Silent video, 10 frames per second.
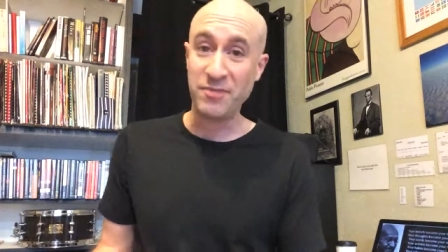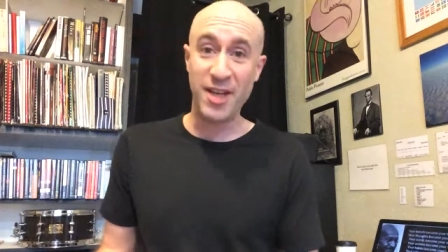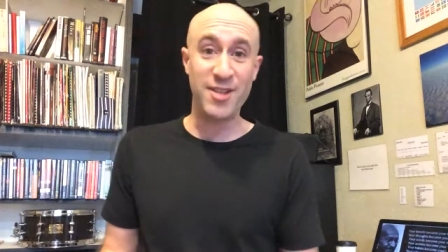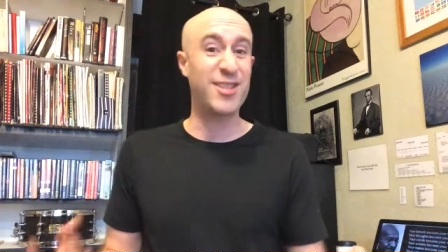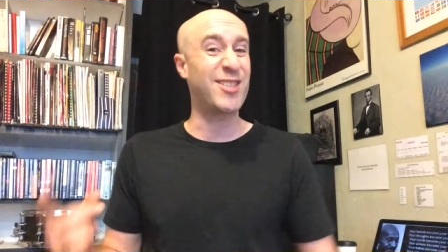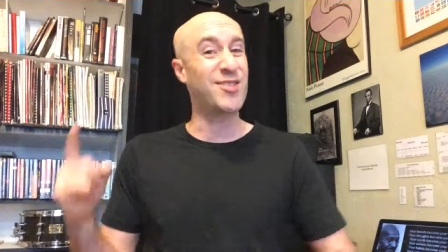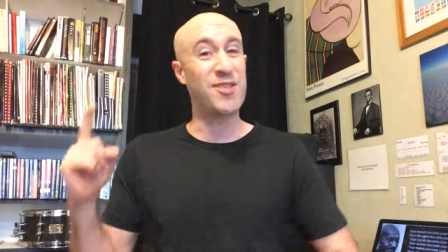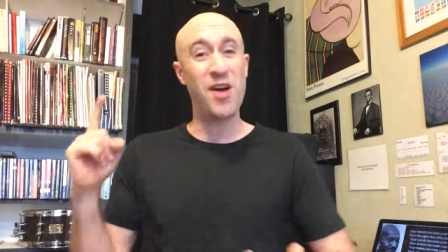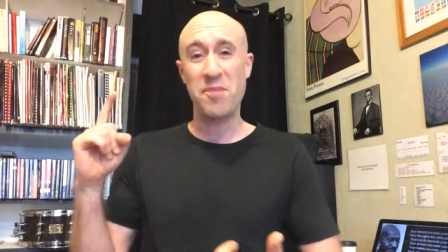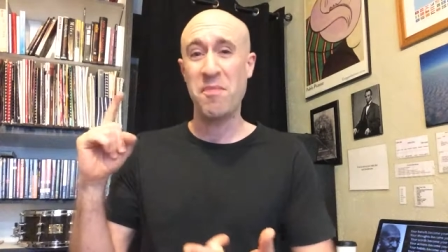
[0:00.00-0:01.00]
And this is
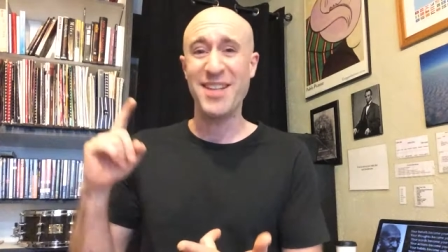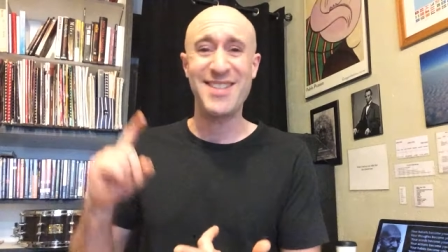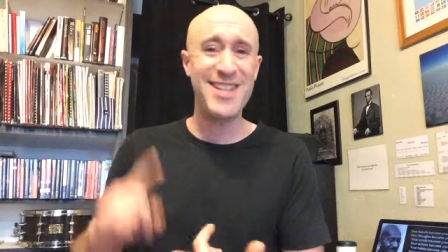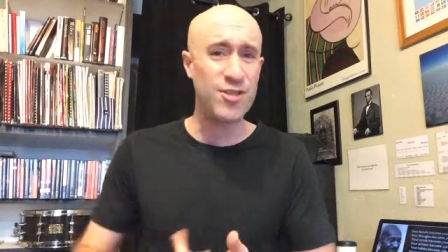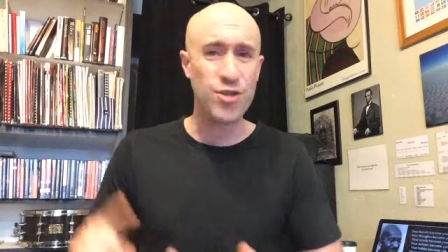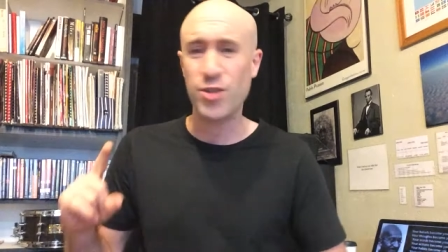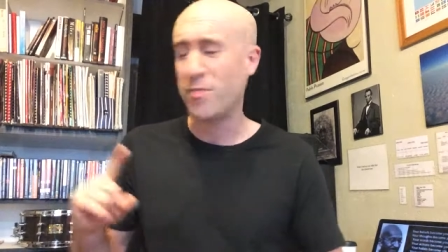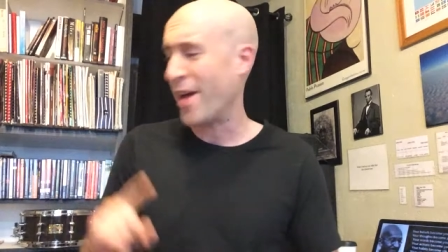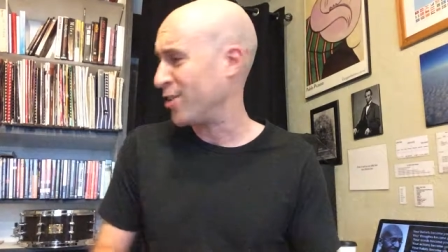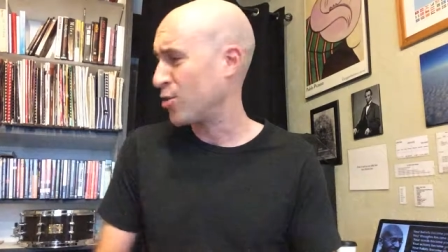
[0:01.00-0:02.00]
like my teachers,
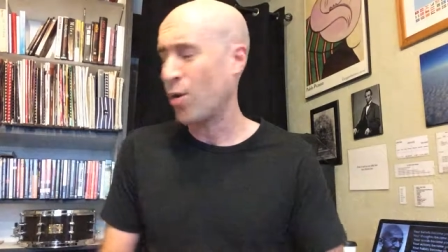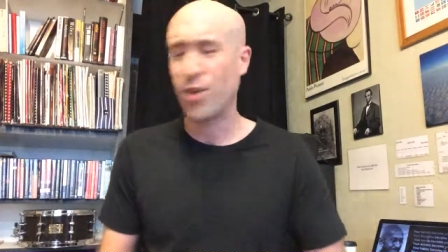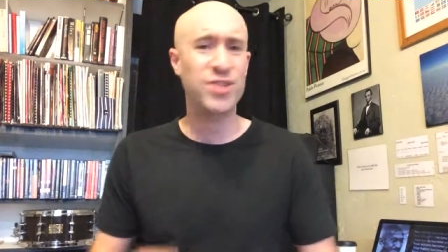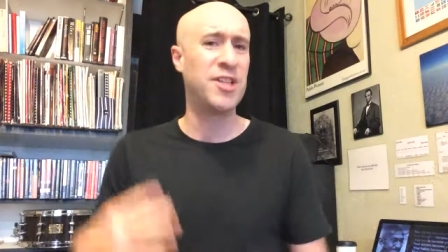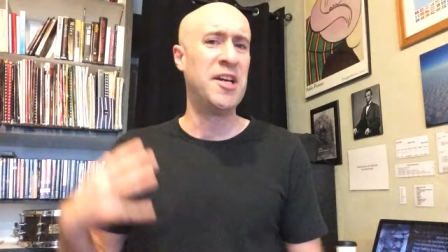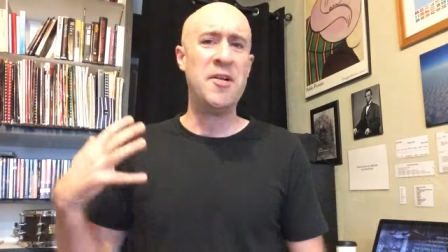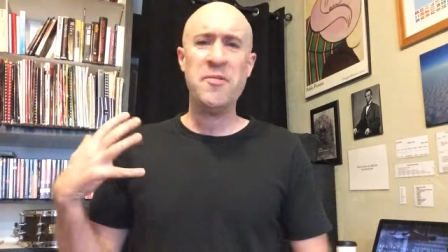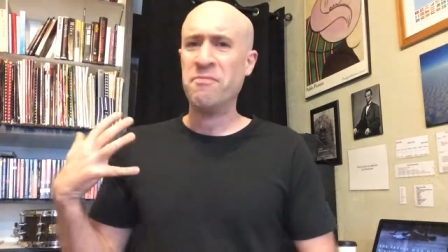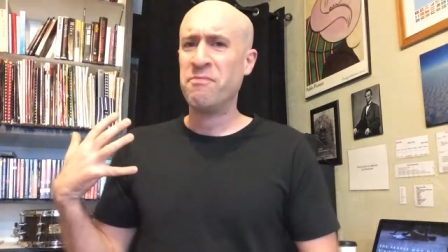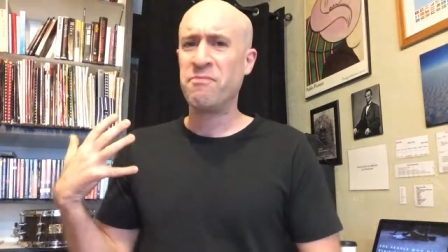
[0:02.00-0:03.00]
mentors,
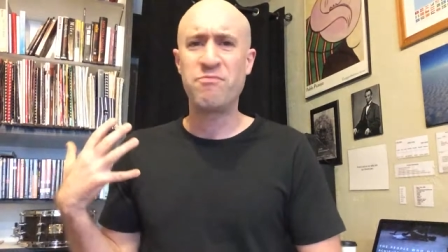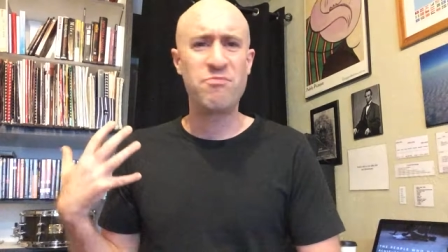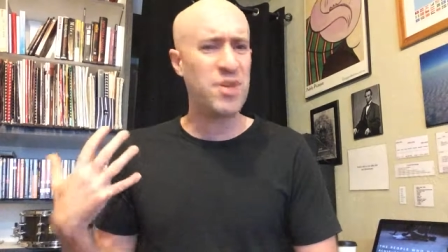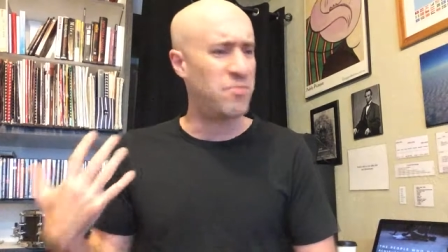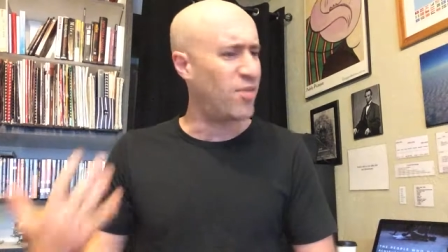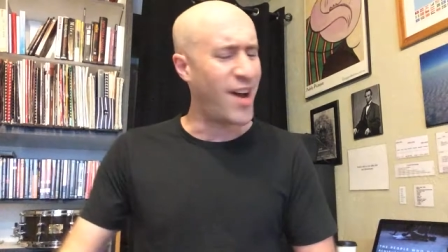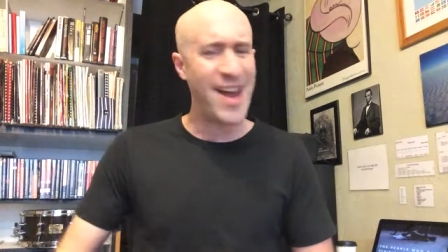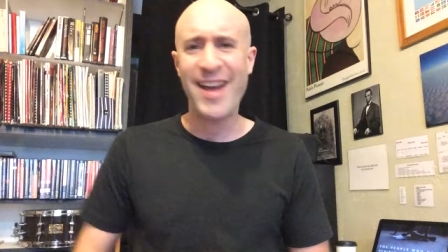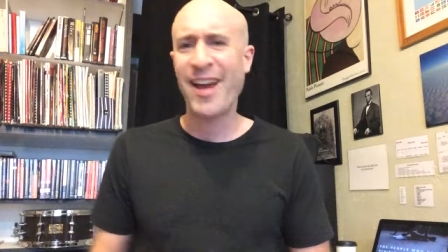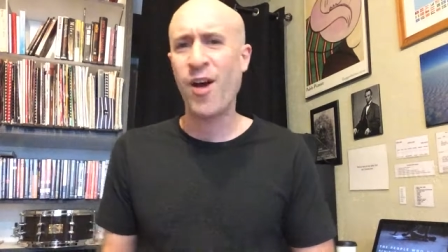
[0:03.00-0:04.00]
people I
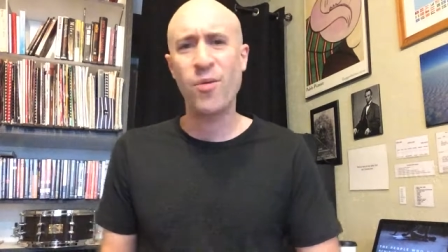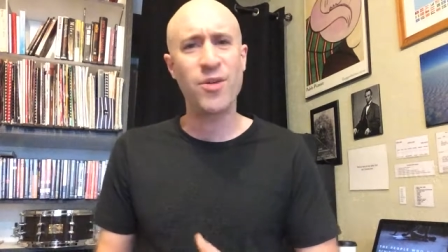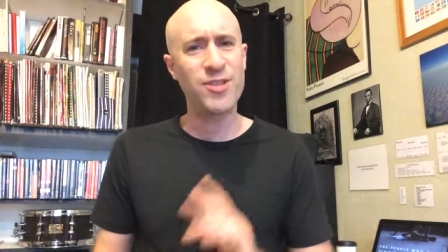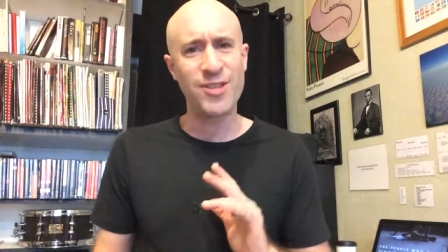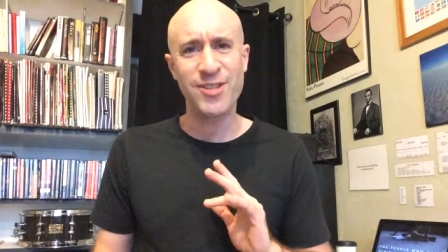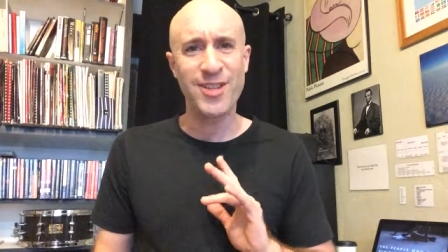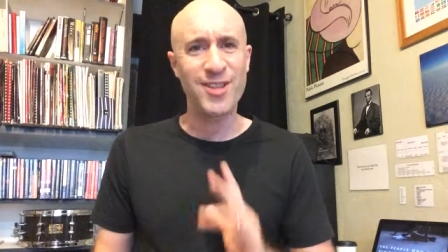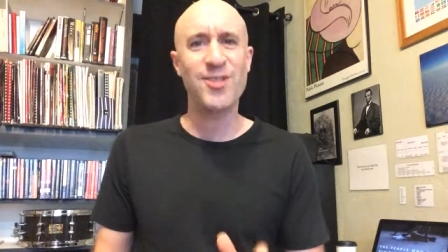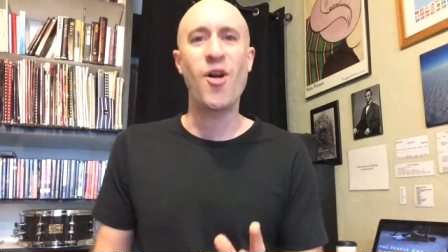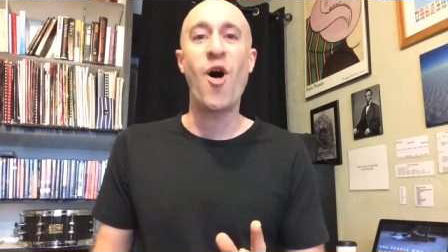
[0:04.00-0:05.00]
hang out with. It's
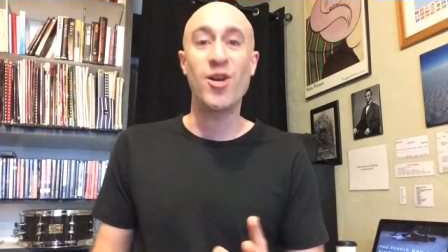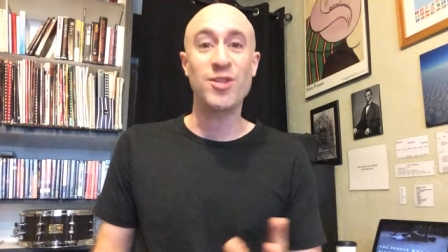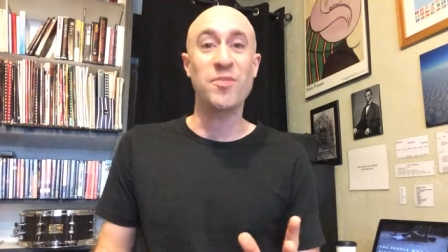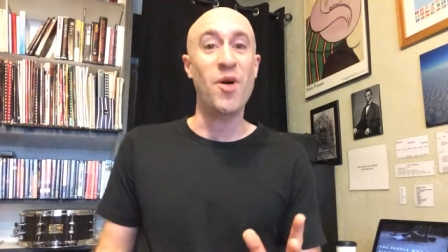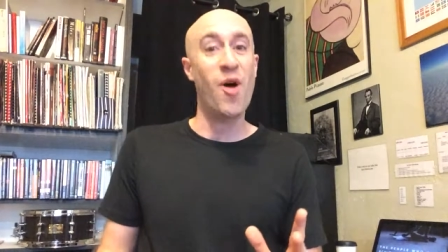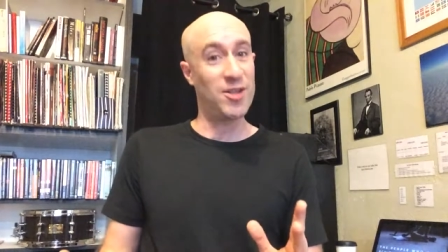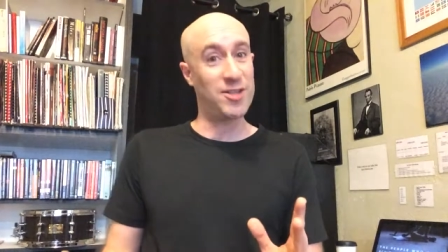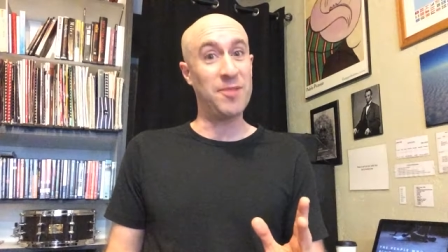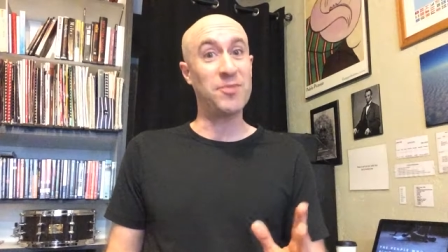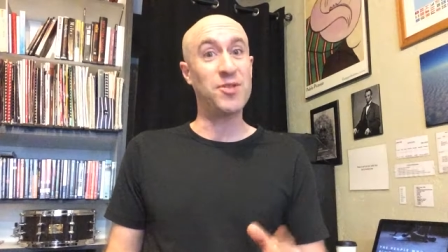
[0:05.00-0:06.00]
it's an awesome
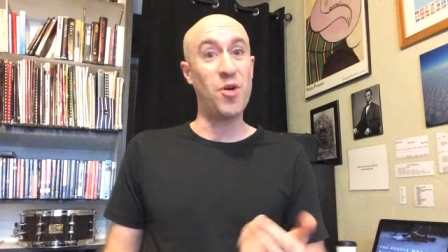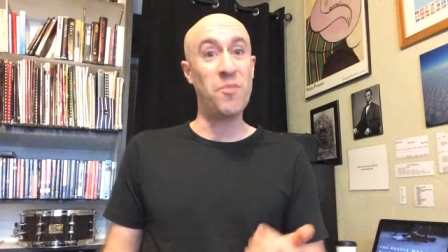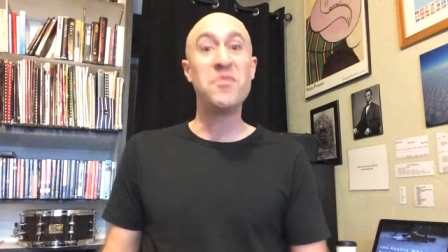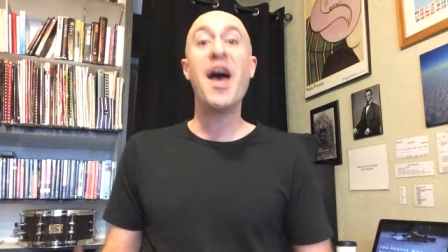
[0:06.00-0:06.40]
concept. So